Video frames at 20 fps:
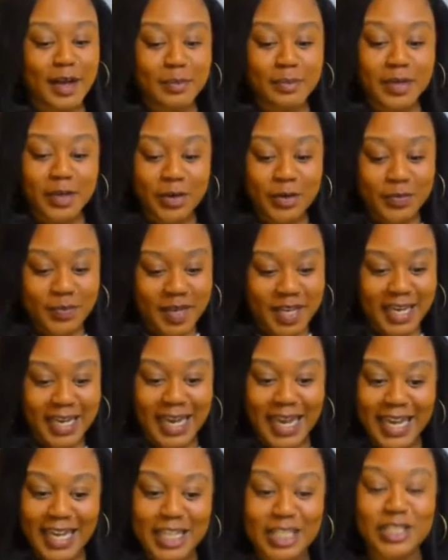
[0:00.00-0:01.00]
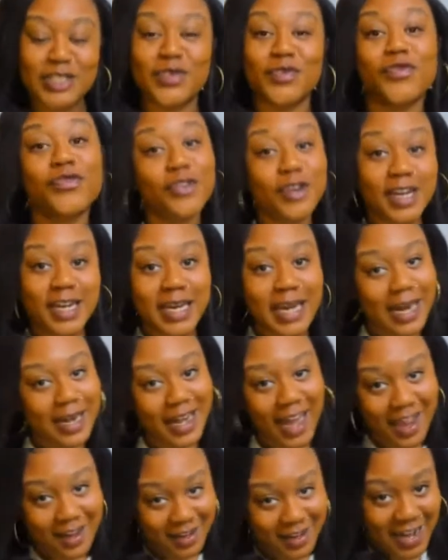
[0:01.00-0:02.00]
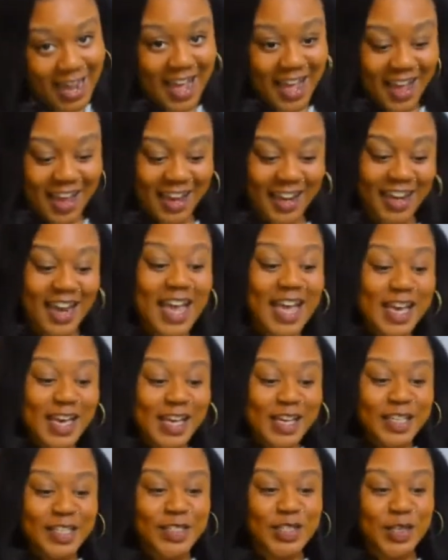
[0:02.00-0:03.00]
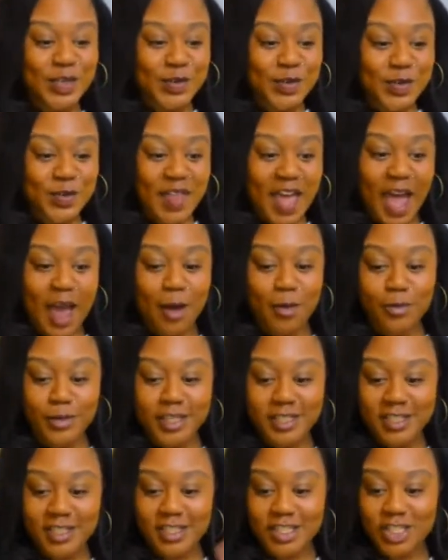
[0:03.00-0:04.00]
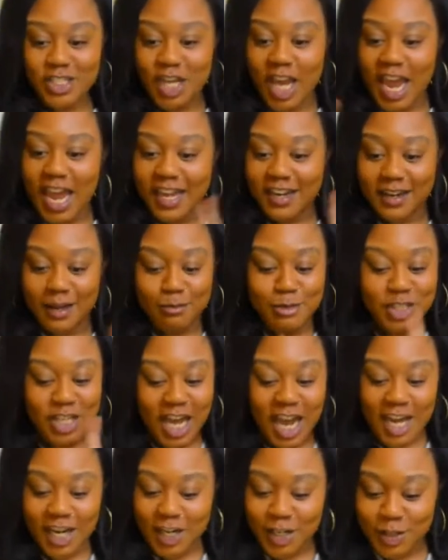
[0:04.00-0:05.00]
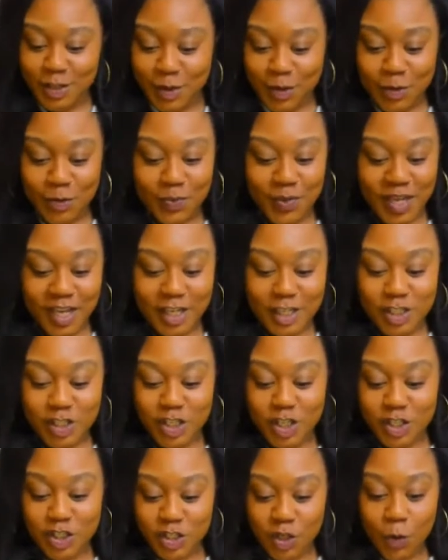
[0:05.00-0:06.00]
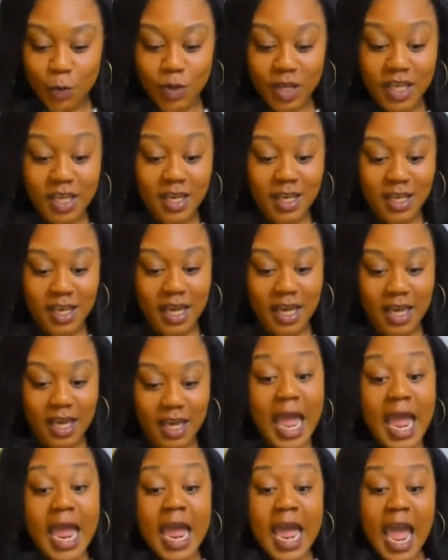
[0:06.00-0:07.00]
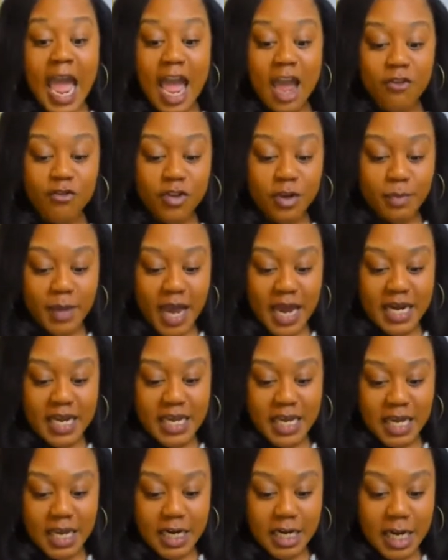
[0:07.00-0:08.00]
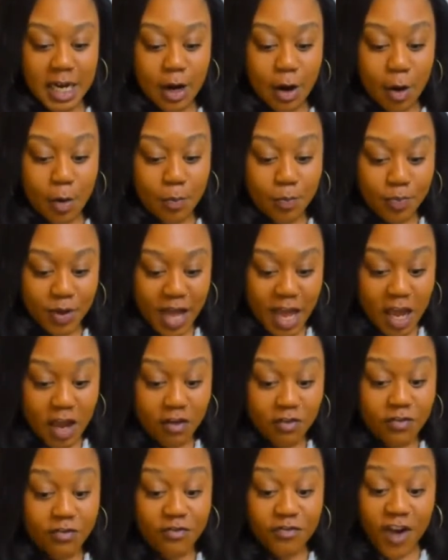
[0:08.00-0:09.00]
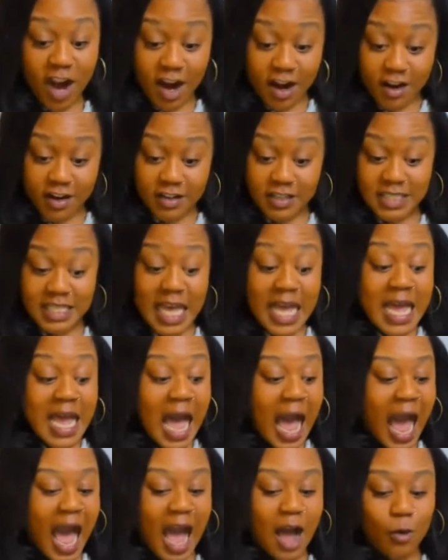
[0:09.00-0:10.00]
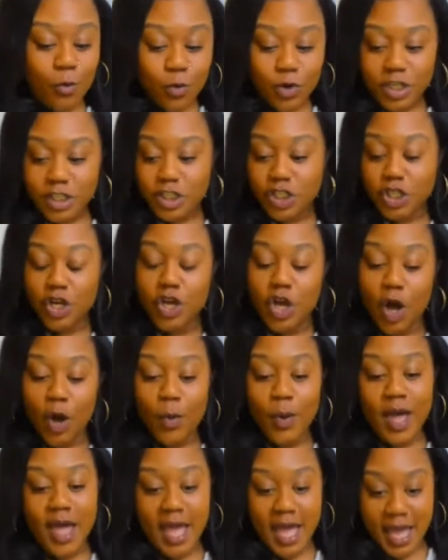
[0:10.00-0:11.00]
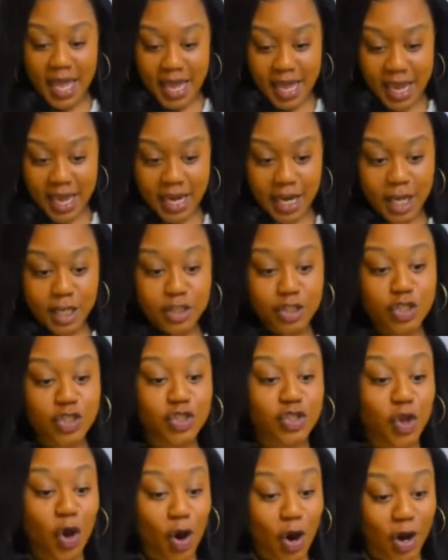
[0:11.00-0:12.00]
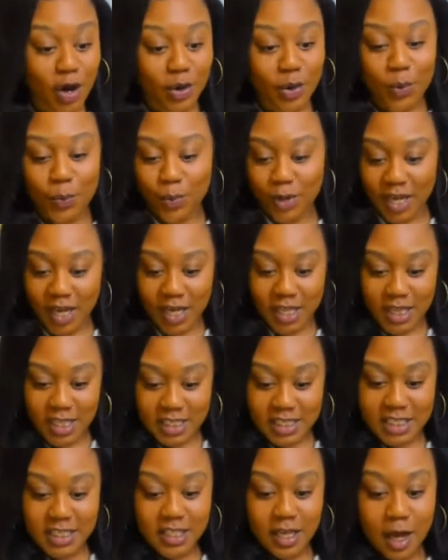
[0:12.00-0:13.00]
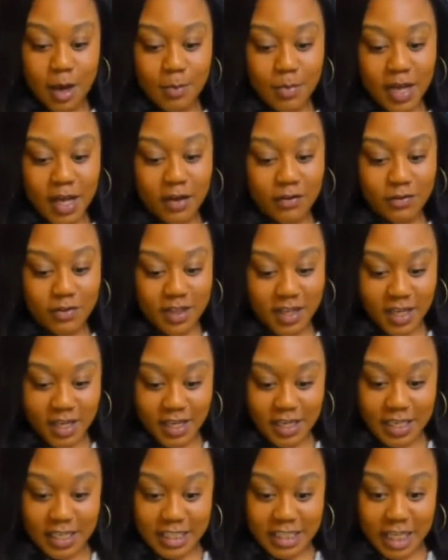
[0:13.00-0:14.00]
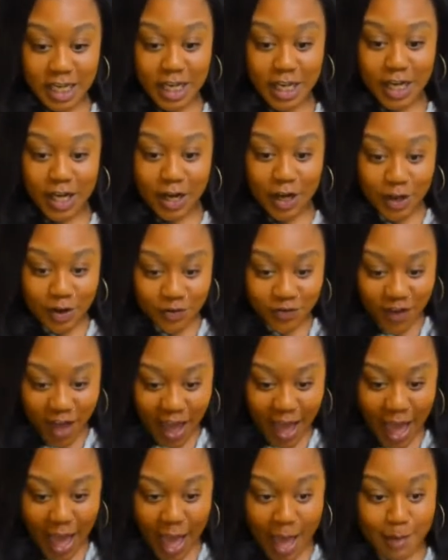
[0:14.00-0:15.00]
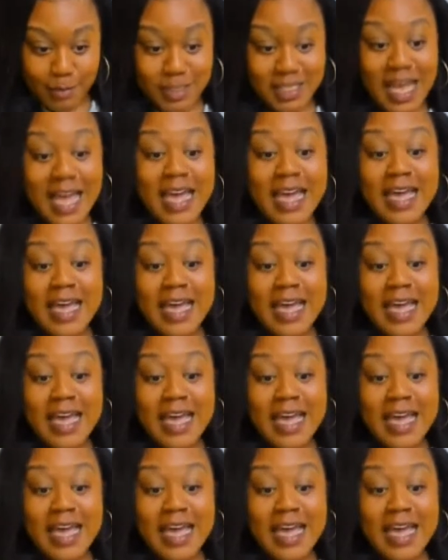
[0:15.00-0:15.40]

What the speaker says: Unmute me. It is free, 99, to do that. We just chatting. I'm chatting a little bit just so we can get everybody in here. But first, I want to go ahead and start with some of these good vibes